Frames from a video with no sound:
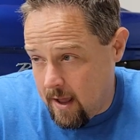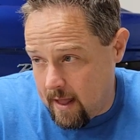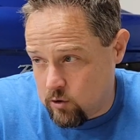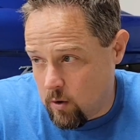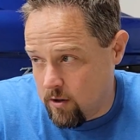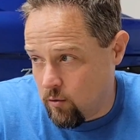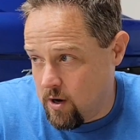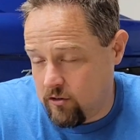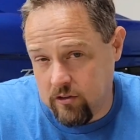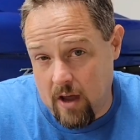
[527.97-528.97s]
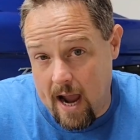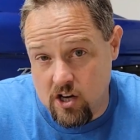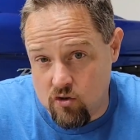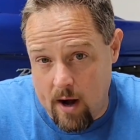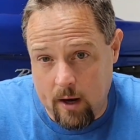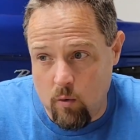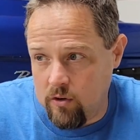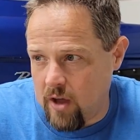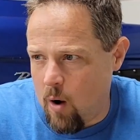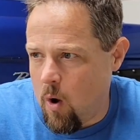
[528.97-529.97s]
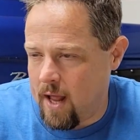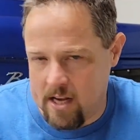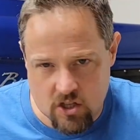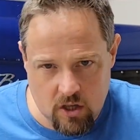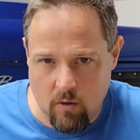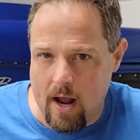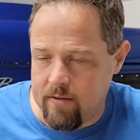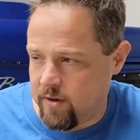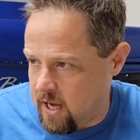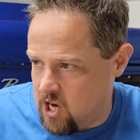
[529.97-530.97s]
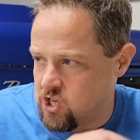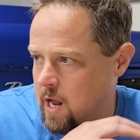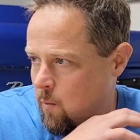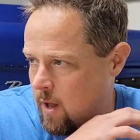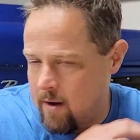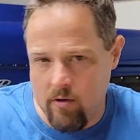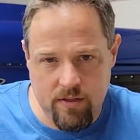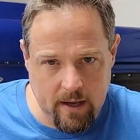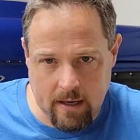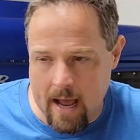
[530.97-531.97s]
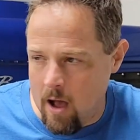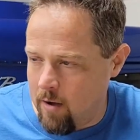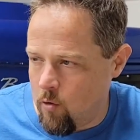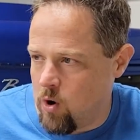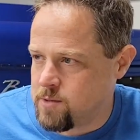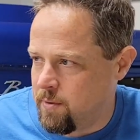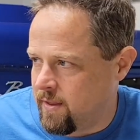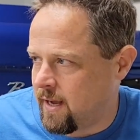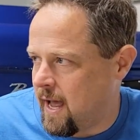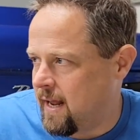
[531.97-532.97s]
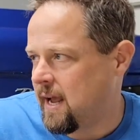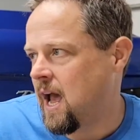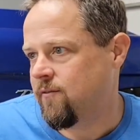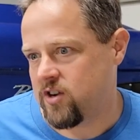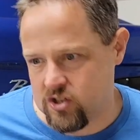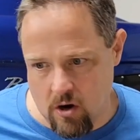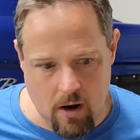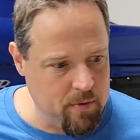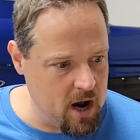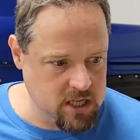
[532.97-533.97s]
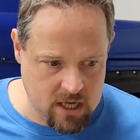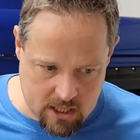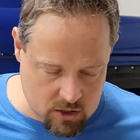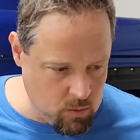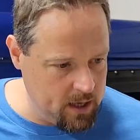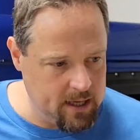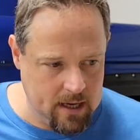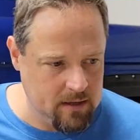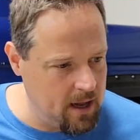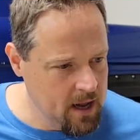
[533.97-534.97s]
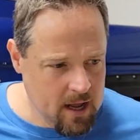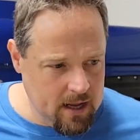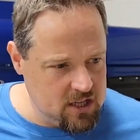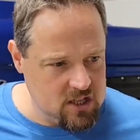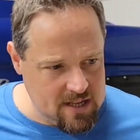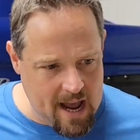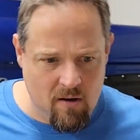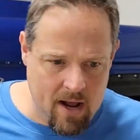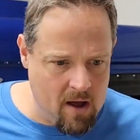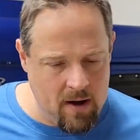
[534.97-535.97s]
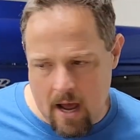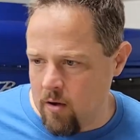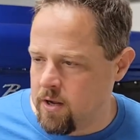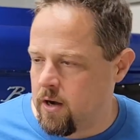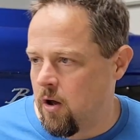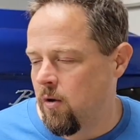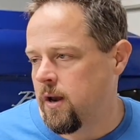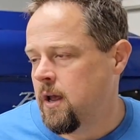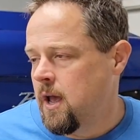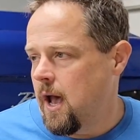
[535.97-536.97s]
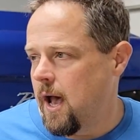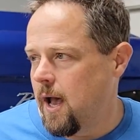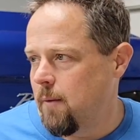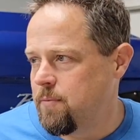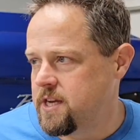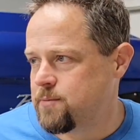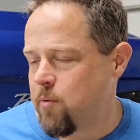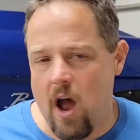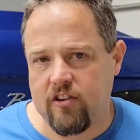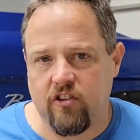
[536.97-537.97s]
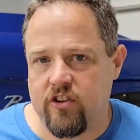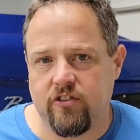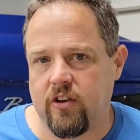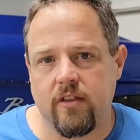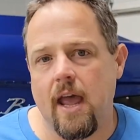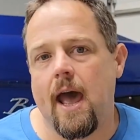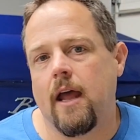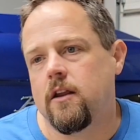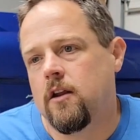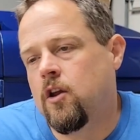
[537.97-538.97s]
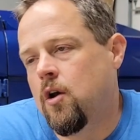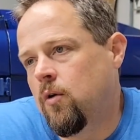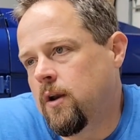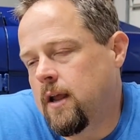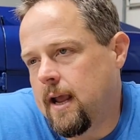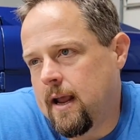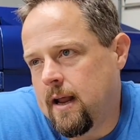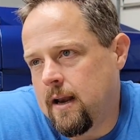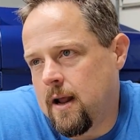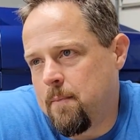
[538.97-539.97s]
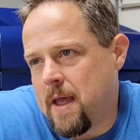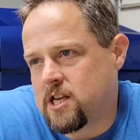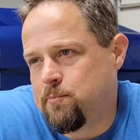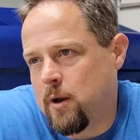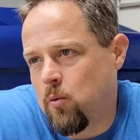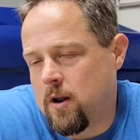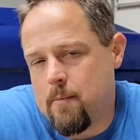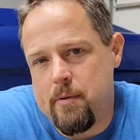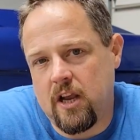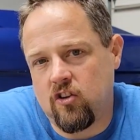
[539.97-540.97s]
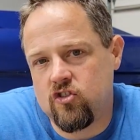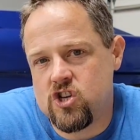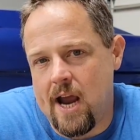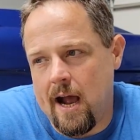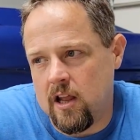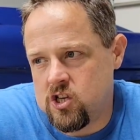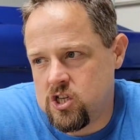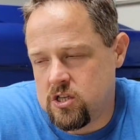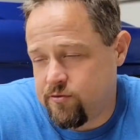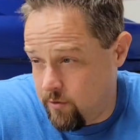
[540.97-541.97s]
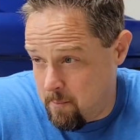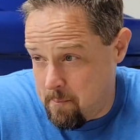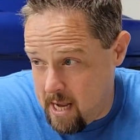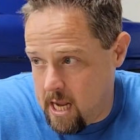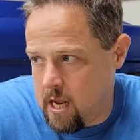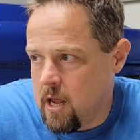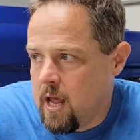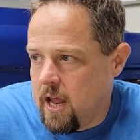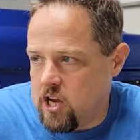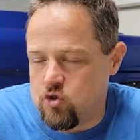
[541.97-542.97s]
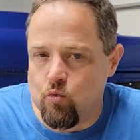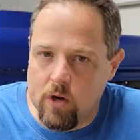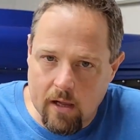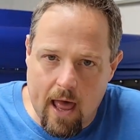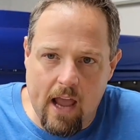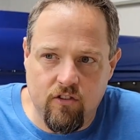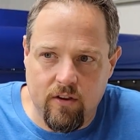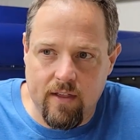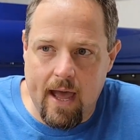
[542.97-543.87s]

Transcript: That's one of the reasons I drank was I want instant gratification. I want everything now. I've always been the kind of guy, if I start a project, I just want to get it done. It's just now, now, now, you know, and uh, this process isn't that, you know, and, and uh, that's been one of the biggest challenges for me is realizing